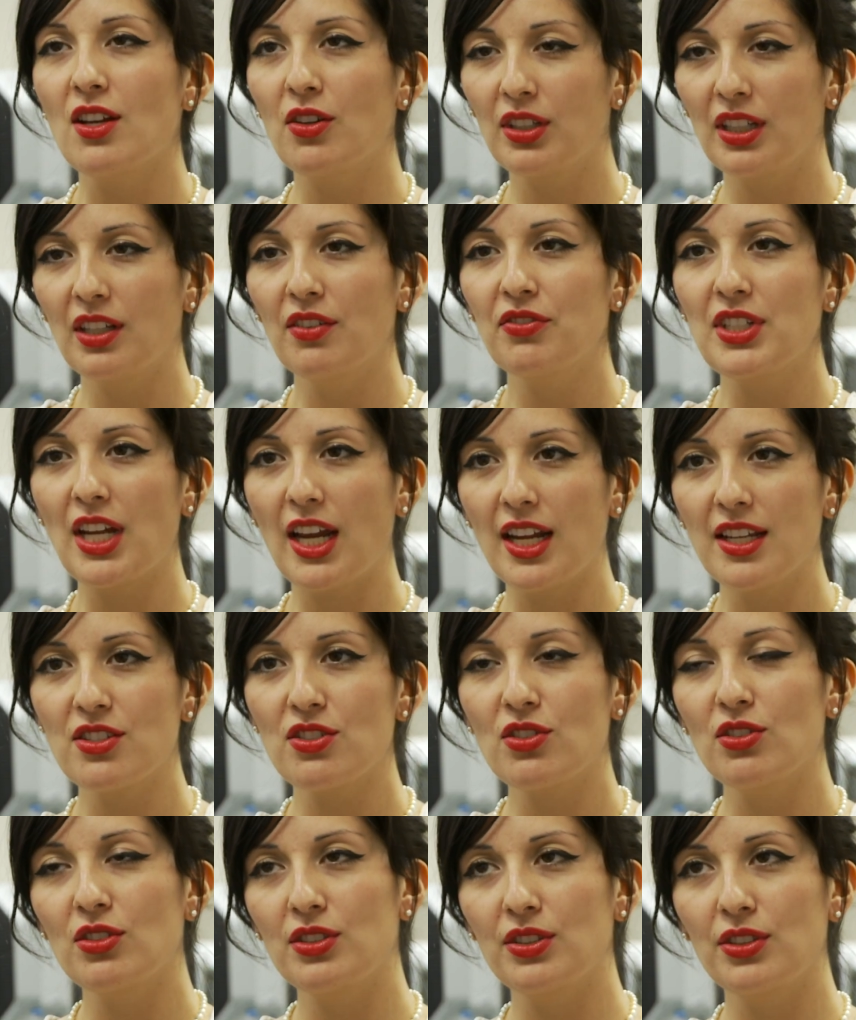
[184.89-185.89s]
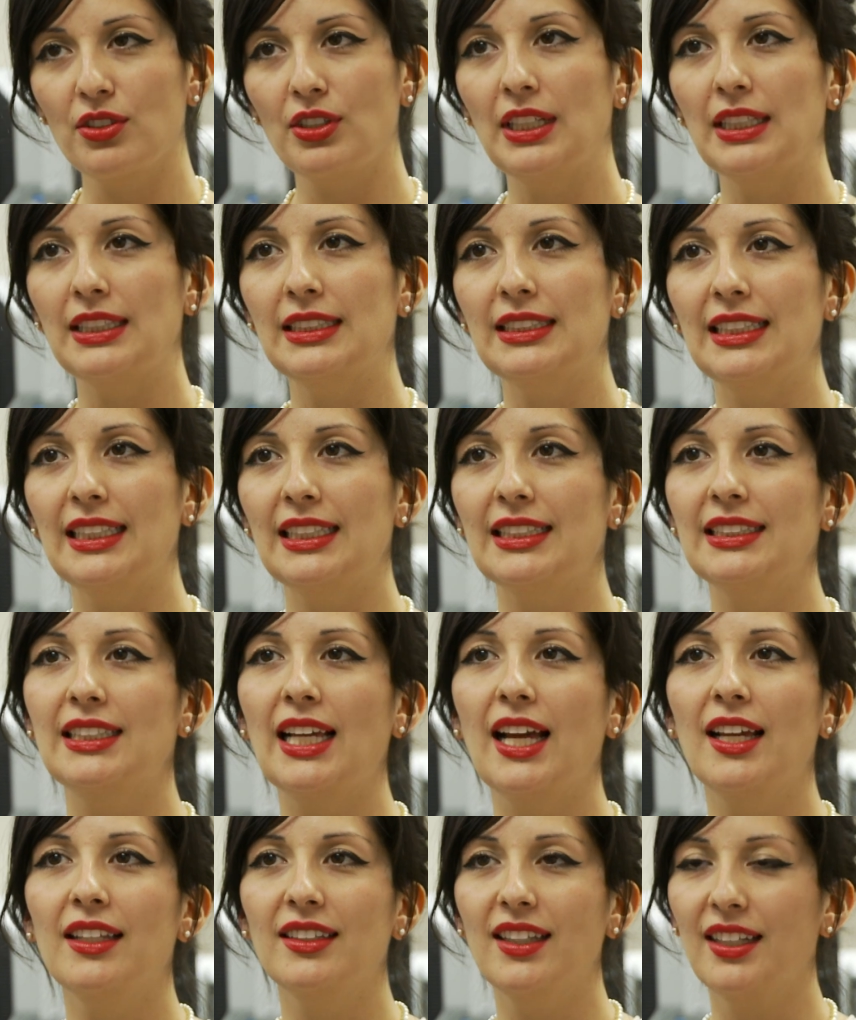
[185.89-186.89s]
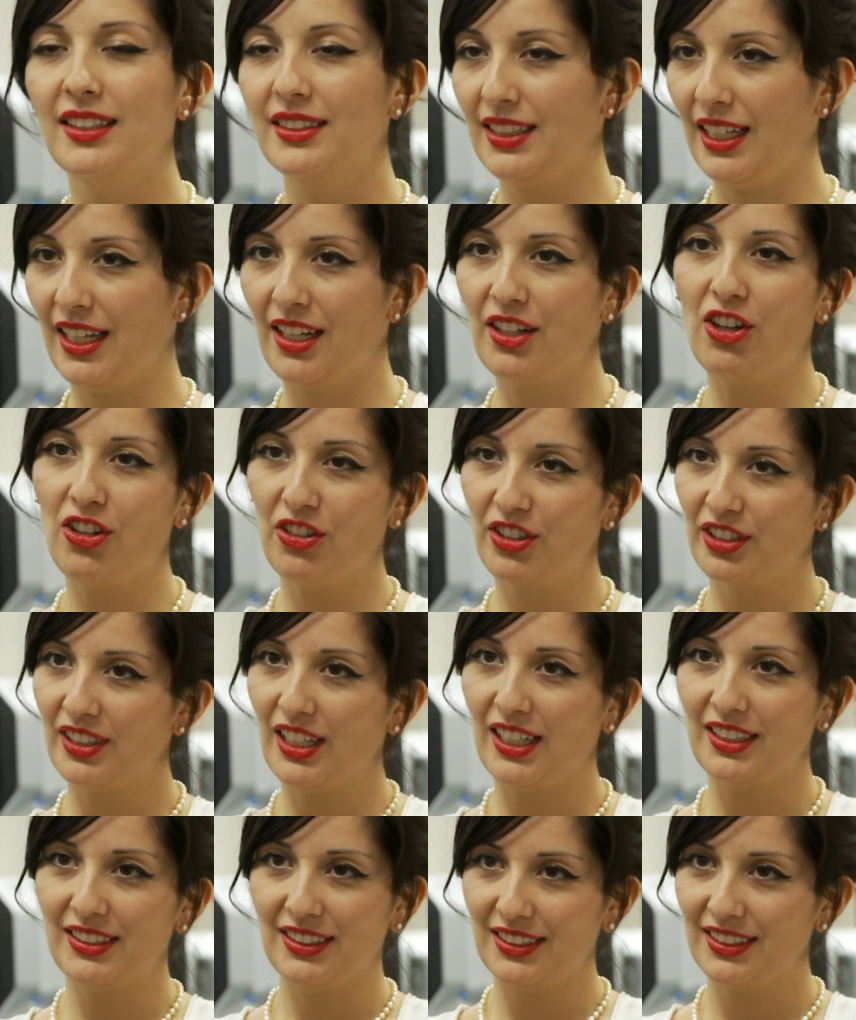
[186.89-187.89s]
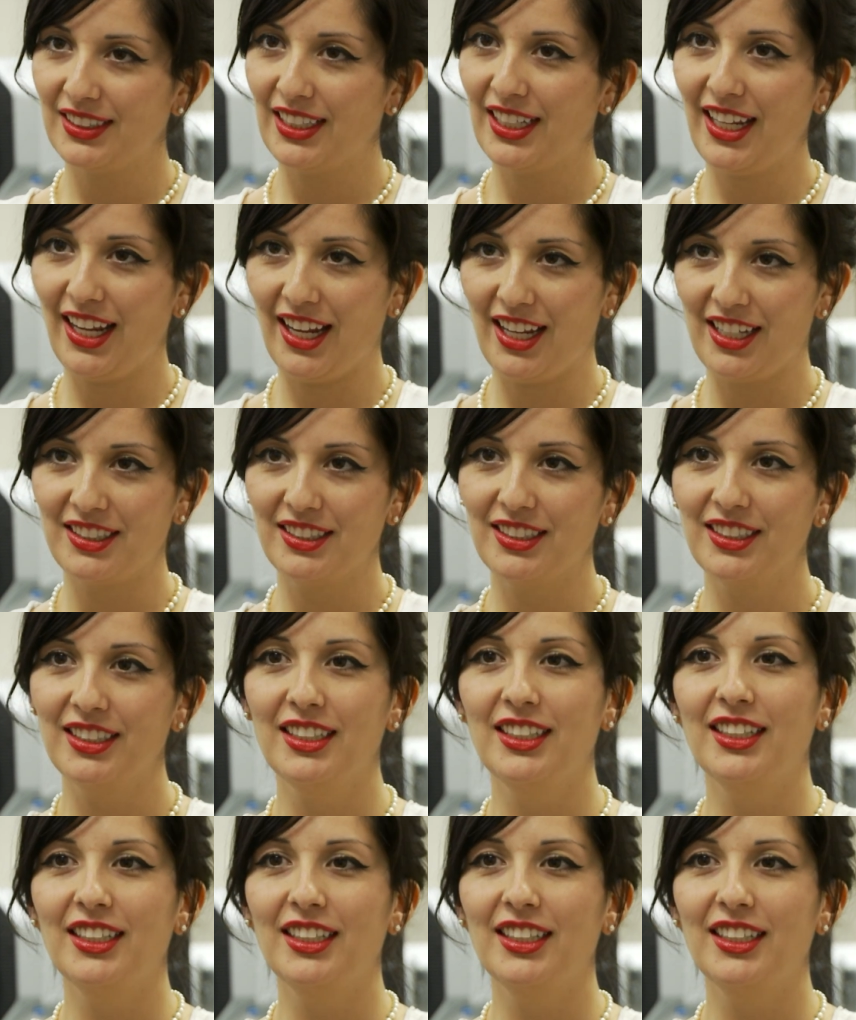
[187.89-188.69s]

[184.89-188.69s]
I would give to high school students is that they take all the classes they can,